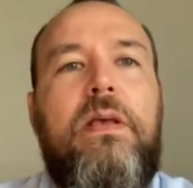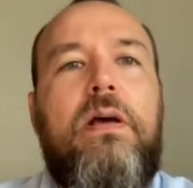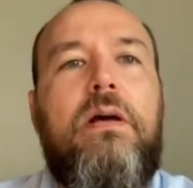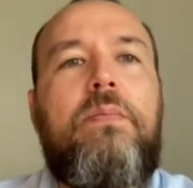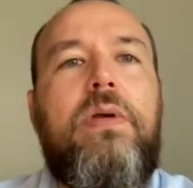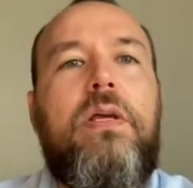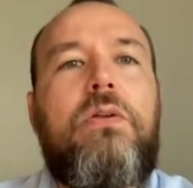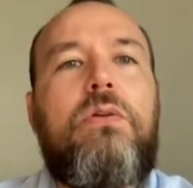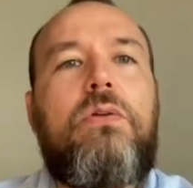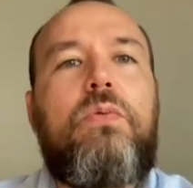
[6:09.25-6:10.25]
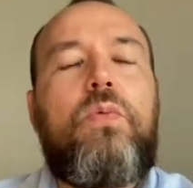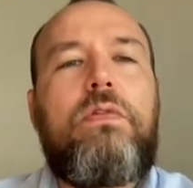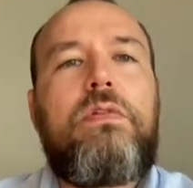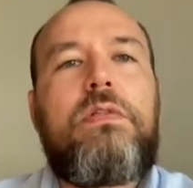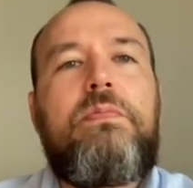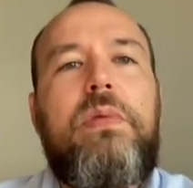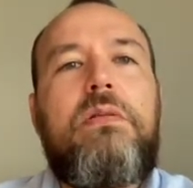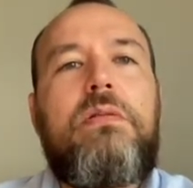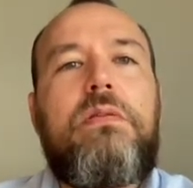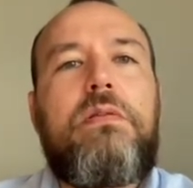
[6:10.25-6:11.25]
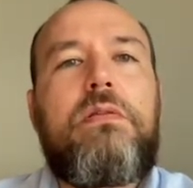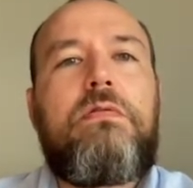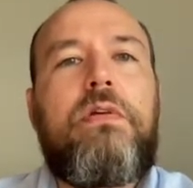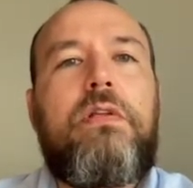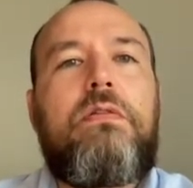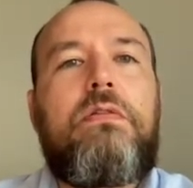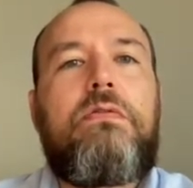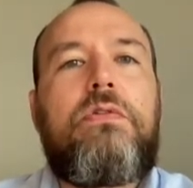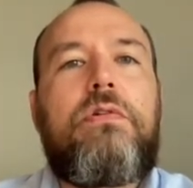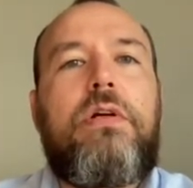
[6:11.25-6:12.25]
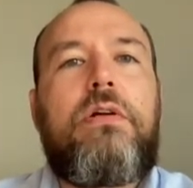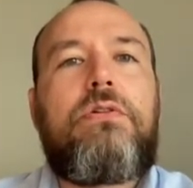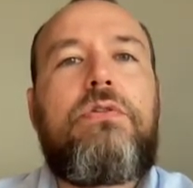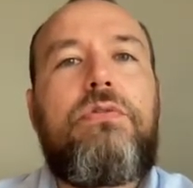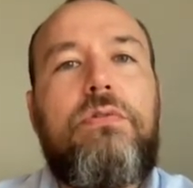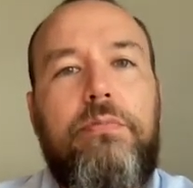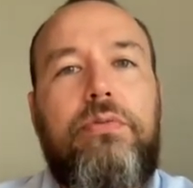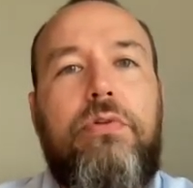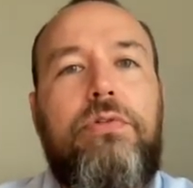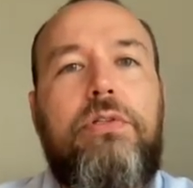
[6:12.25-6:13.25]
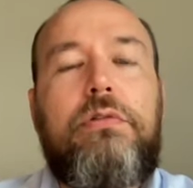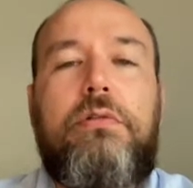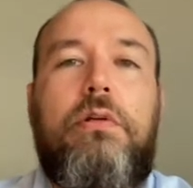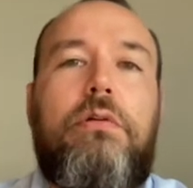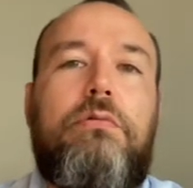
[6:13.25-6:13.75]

And what this means is that there are two approaches